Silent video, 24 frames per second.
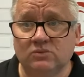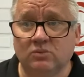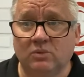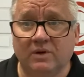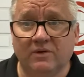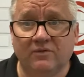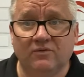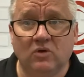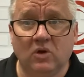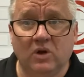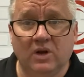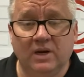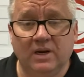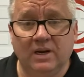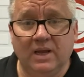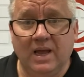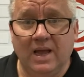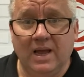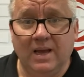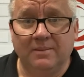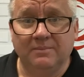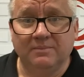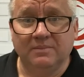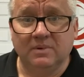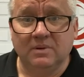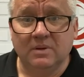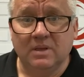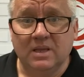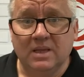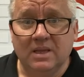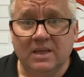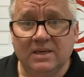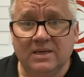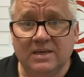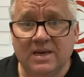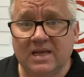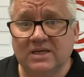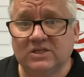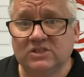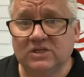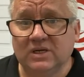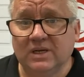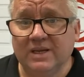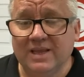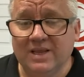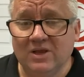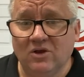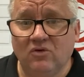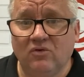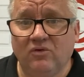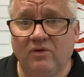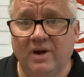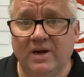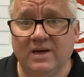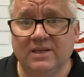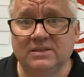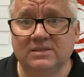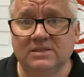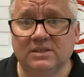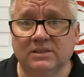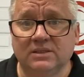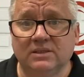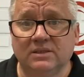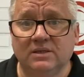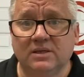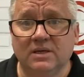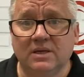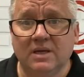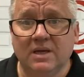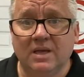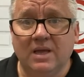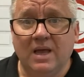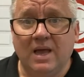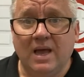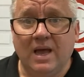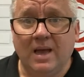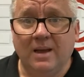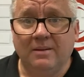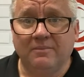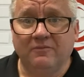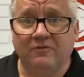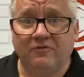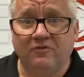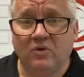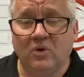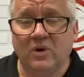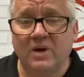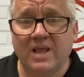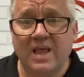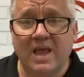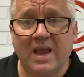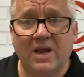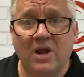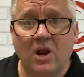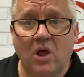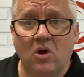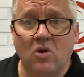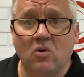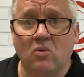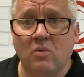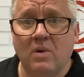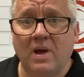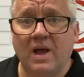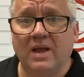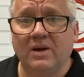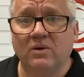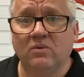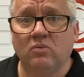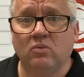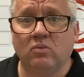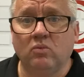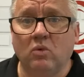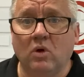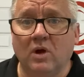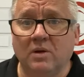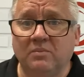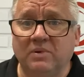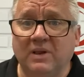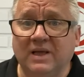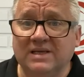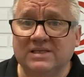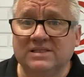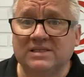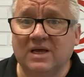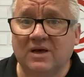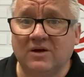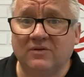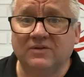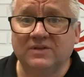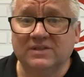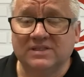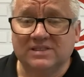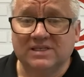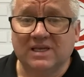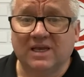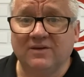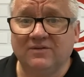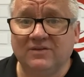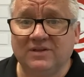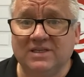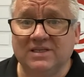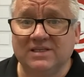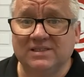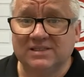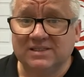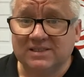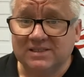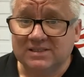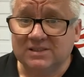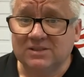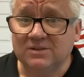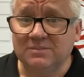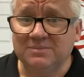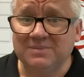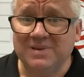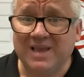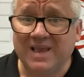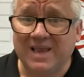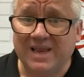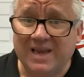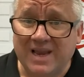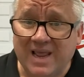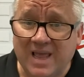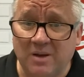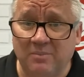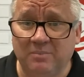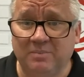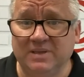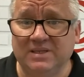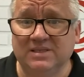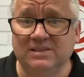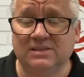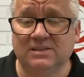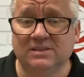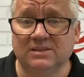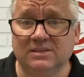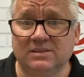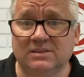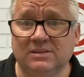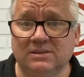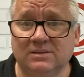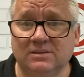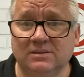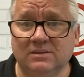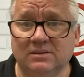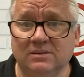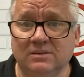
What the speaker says: We've got a nationally accredited 4801 Workplace Health and Safety system in our business.